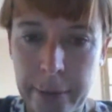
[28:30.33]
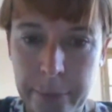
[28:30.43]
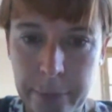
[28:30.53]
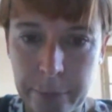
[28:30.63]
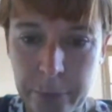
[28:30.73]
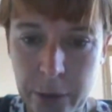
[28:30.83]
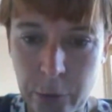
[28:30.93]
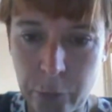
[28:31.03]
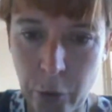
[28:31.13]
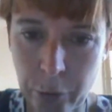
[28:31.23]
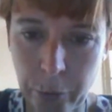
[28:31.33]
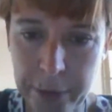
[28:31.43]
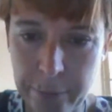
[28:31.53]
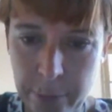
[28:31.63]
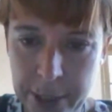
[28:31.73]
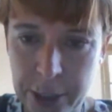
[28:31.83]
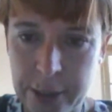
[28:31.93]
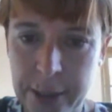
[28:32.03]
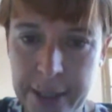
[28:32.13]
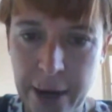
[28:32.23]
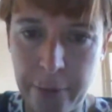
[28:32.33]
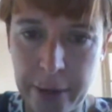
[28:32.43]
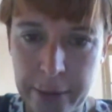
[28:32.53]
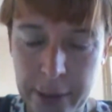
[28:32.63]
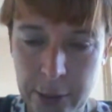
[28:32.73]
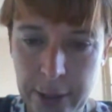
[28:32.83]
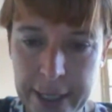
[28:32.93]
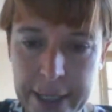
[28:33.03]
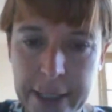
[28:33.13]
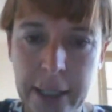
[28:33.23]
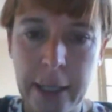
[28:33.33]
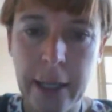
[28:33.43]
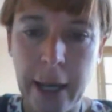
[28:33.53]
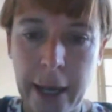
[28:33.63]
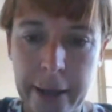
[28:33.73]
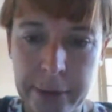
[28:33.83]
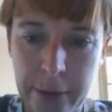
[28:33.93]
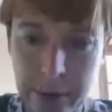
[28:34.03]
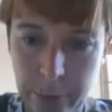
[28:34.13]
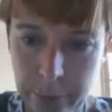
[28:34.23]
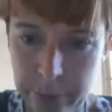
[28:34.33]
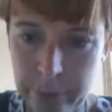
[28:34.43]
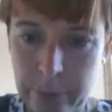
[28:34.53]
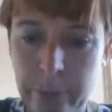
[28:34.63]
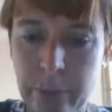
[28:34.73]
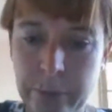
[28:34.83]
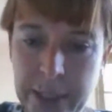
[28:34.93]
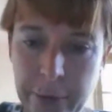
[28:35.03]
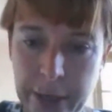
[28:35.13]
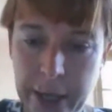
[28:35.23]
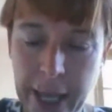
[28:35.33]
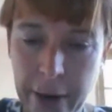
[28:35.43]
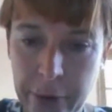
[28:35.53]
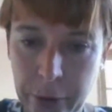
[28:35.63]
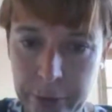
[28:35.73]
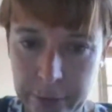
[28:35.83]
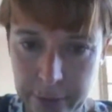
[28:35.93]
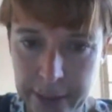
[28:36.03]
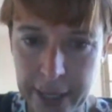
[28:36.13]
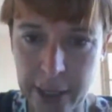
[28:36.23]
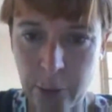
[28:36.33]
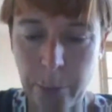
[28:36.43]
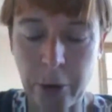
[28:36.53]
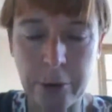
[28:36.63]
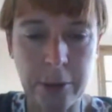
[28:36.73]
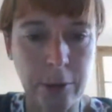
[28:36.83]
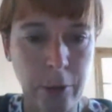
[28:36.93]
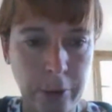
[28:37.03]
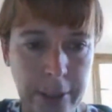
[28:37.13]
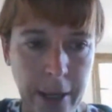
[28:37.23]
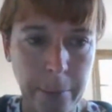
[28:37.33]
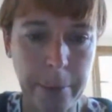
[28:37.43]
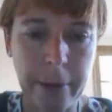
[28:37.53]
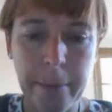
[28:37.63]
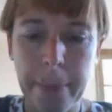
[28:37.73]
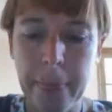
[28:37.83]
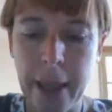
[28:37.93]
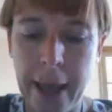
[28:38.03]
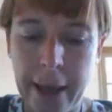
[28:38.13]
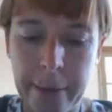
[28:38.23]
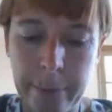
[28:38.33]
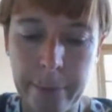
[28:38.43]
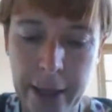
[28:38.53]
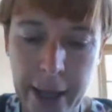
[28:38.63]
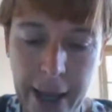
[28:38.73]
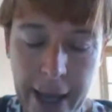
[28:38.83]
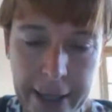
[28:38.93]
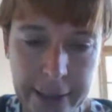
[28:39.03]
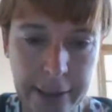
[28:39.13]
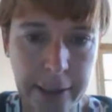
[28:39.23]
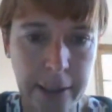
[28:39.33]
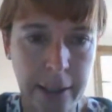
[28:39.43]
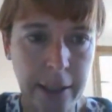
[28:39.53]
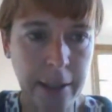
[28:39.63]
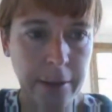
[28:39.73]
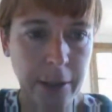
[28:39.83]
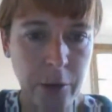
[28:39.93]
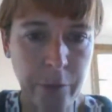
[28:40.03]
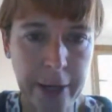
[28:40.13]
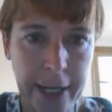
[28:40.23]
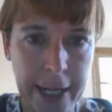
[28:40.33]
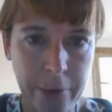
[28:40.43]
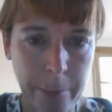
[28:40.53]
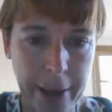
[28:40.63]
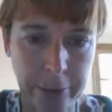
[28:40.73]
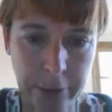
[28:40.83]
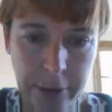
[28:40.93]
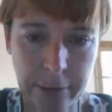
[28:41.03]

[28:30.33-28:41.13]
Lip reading: You've got all the information to Sarah that you need, so that Sarah can carry on getting your blogs hooked up, and that you're very clear about